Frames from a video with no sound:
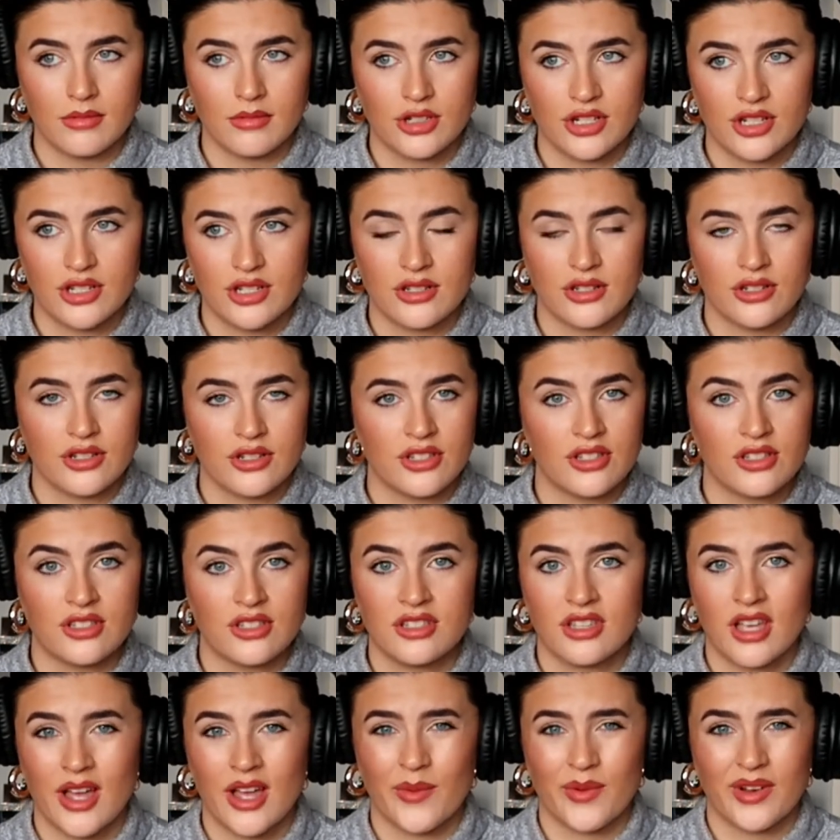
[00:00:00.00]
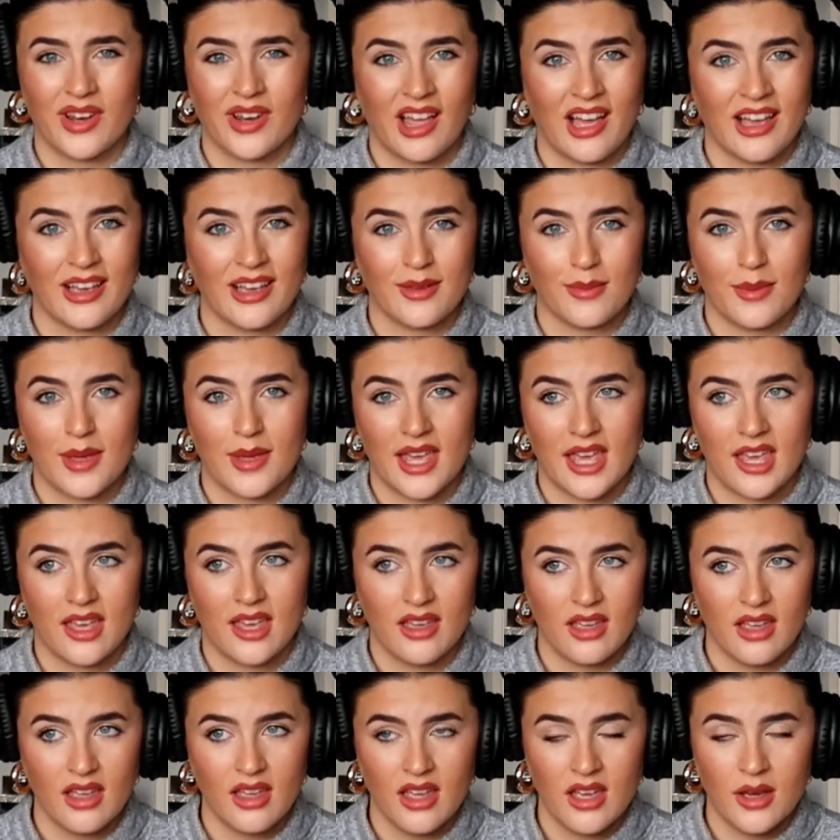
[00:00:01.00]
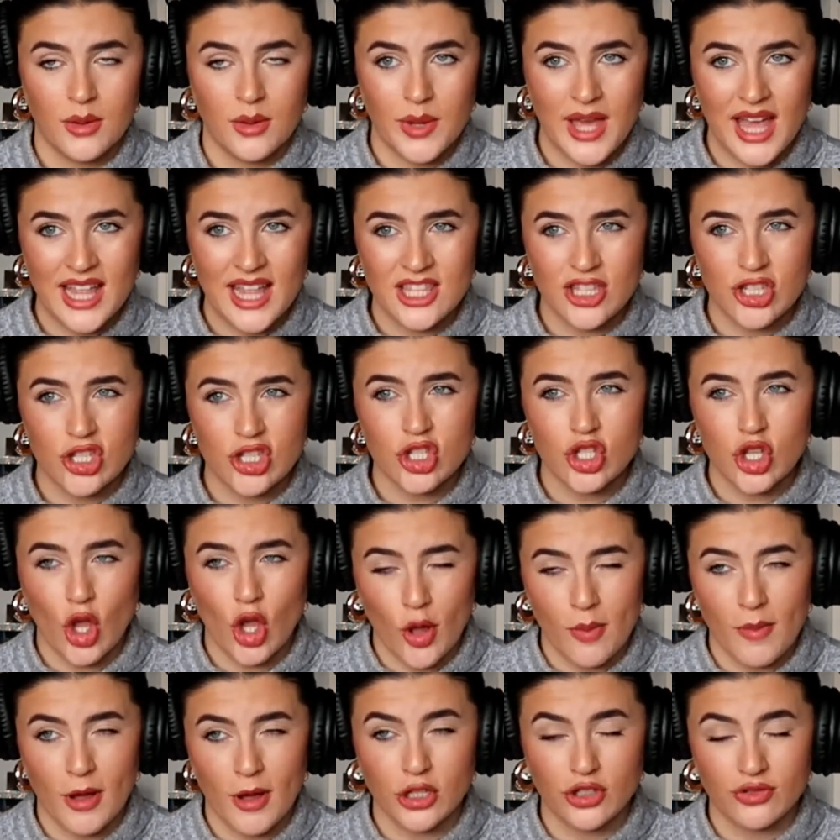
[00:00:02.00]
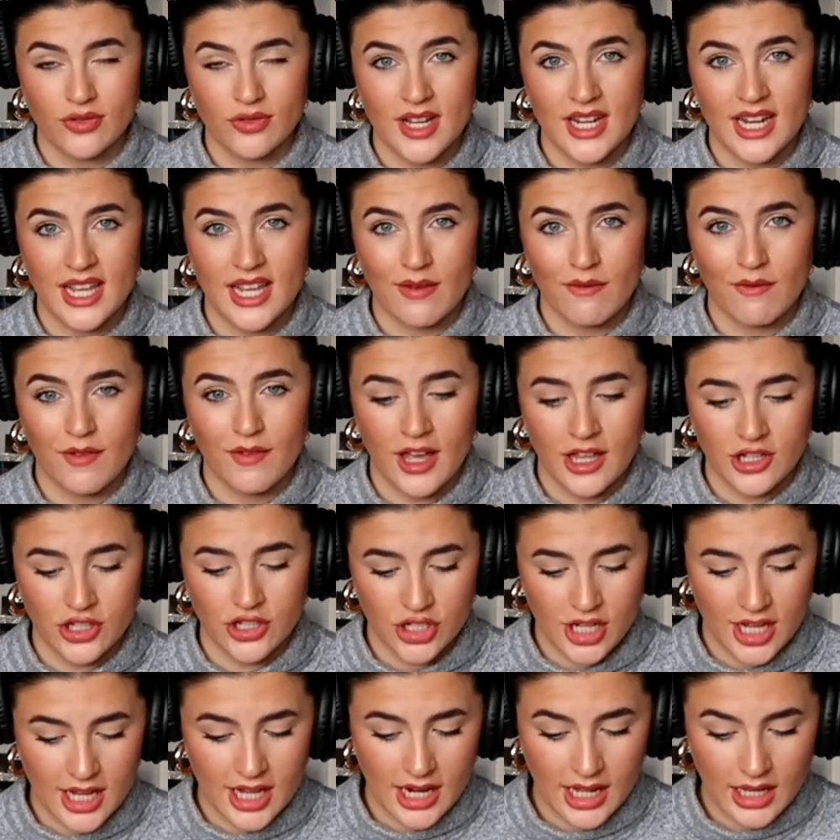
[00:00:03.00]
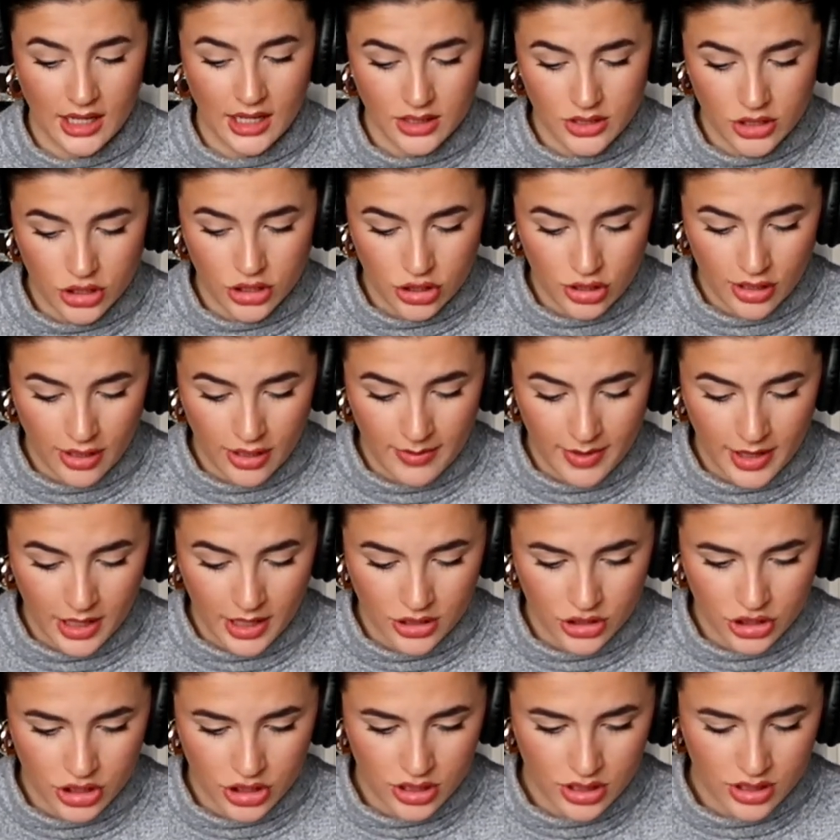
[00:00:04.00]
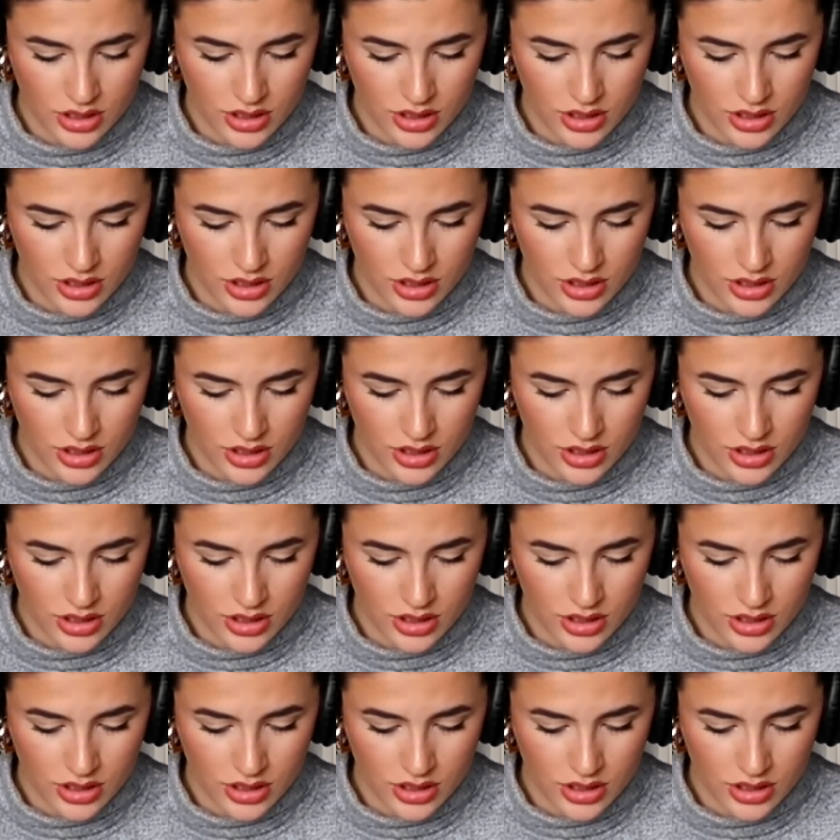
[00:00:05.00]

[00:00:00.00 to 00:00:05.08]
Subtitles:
which is just so unlike me. We had so much reading in first year, like so much.